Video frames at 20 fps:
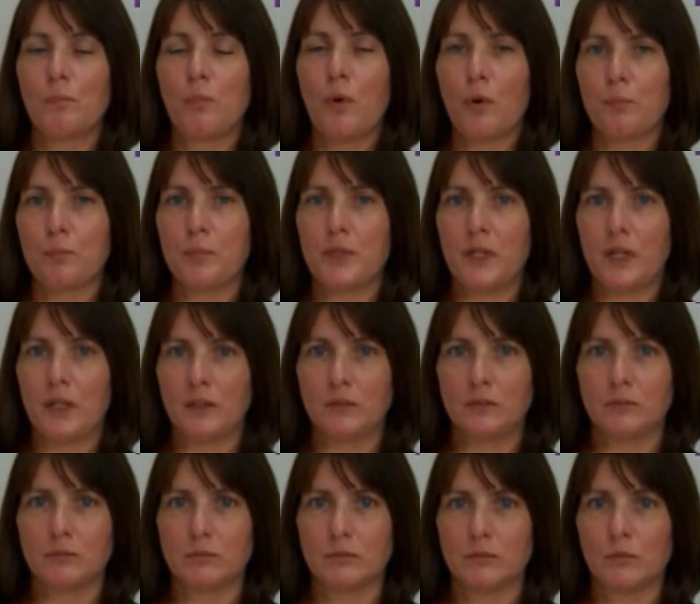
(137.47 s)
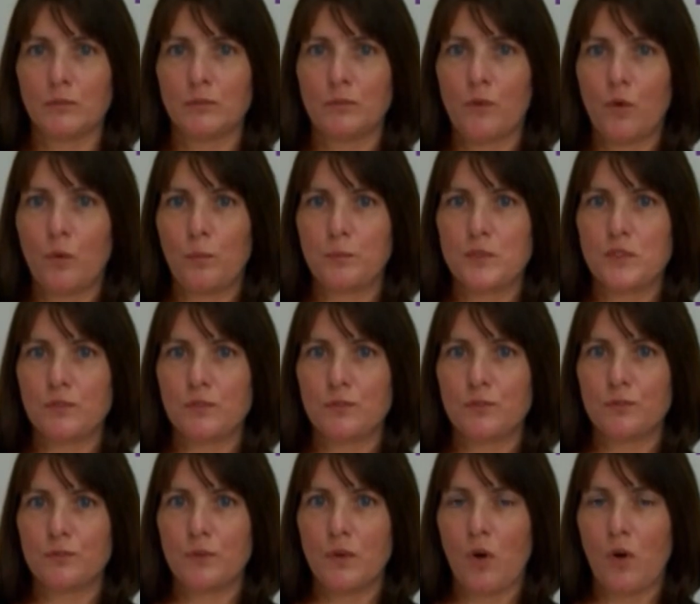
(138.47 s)
popular
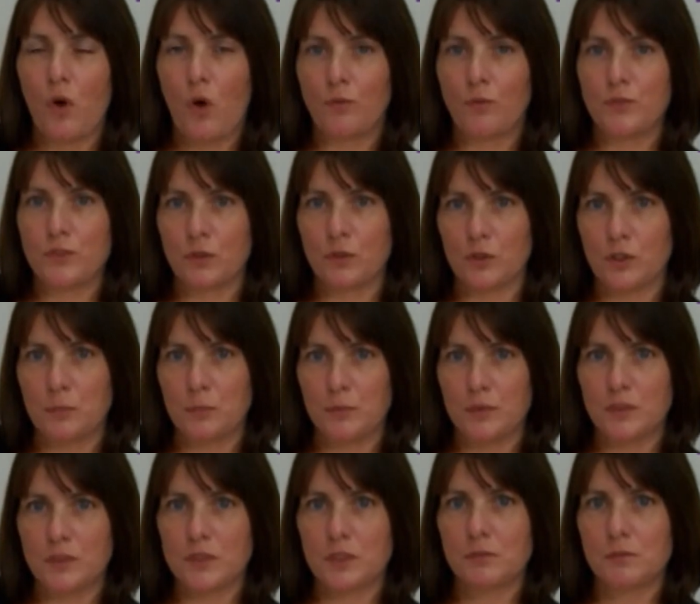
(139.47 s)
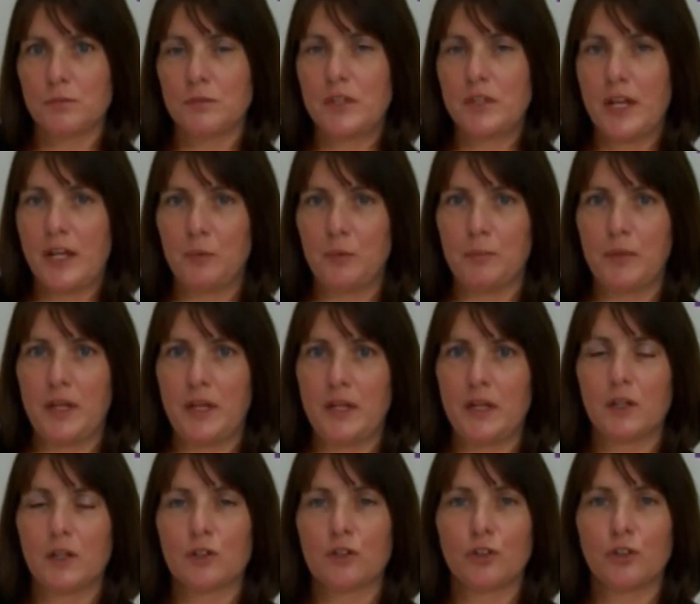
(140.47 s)
forms of document,
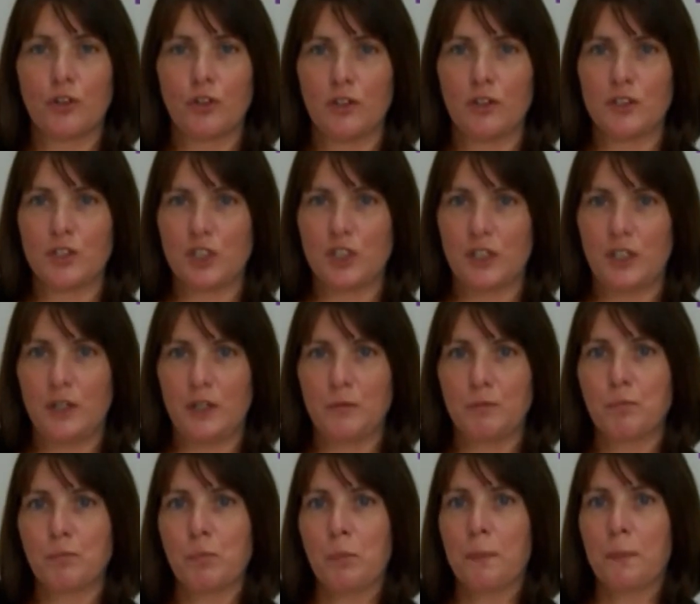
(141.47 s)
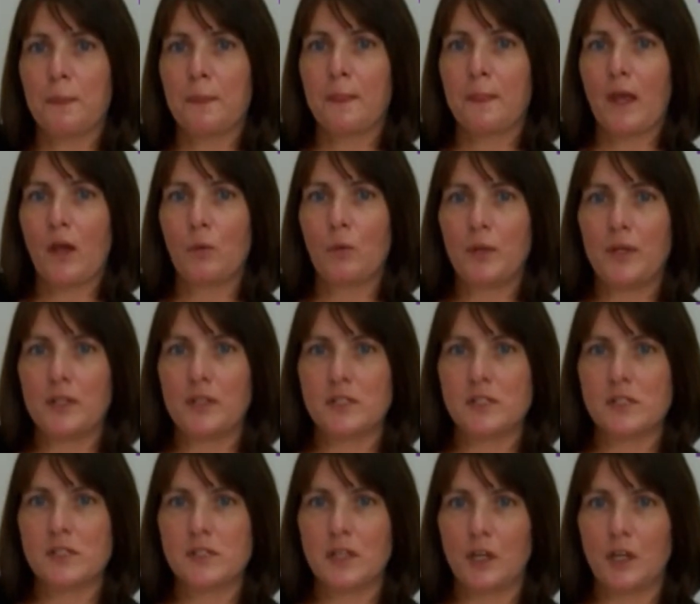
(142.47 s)
namely chronology, a witness
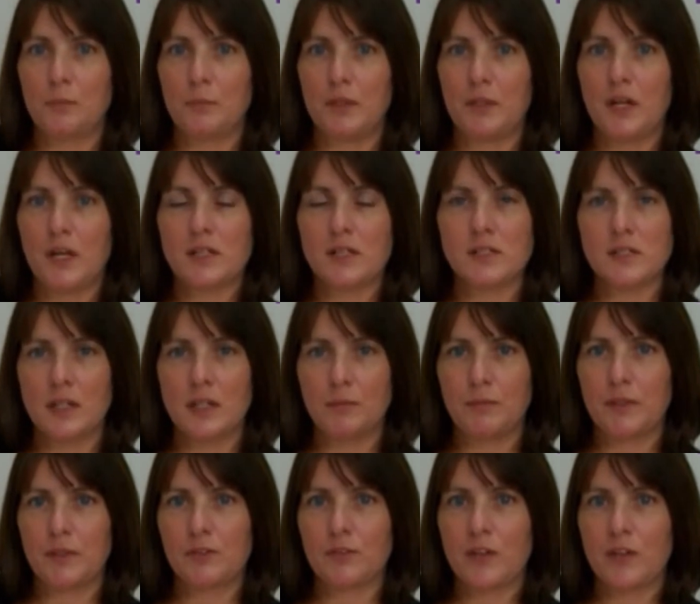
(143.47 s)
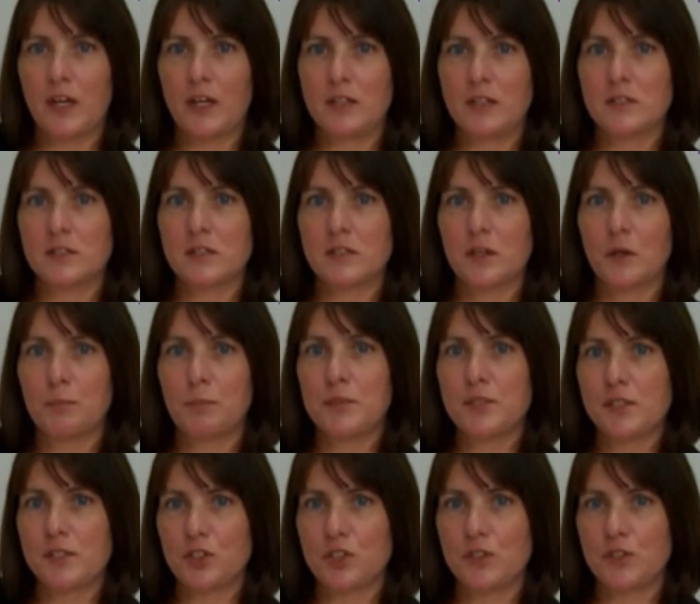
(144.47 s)
statement, a statement of case, a
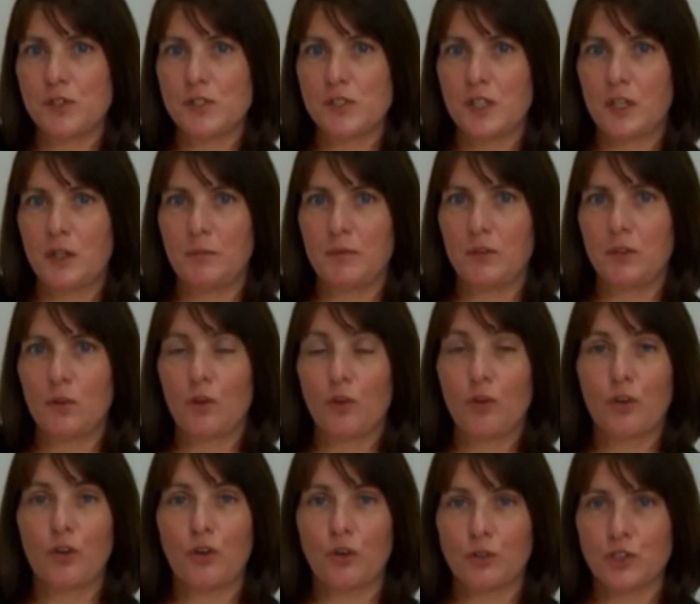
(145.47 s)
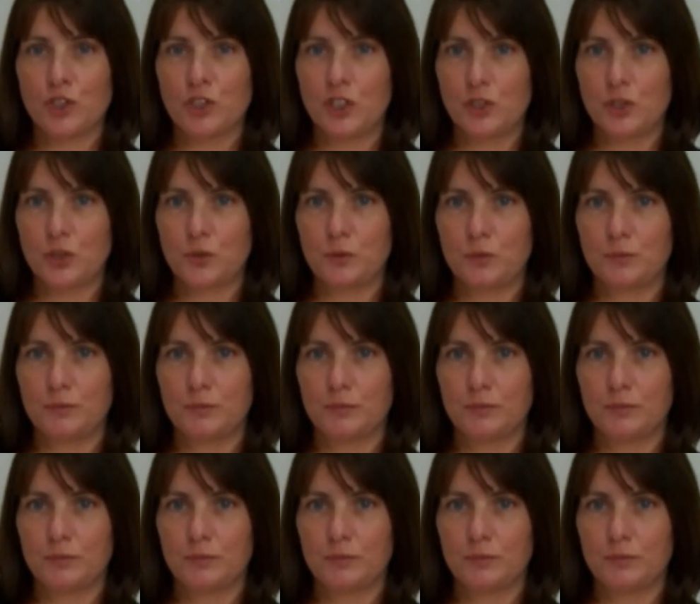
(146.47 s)
position statement or a cost schedule.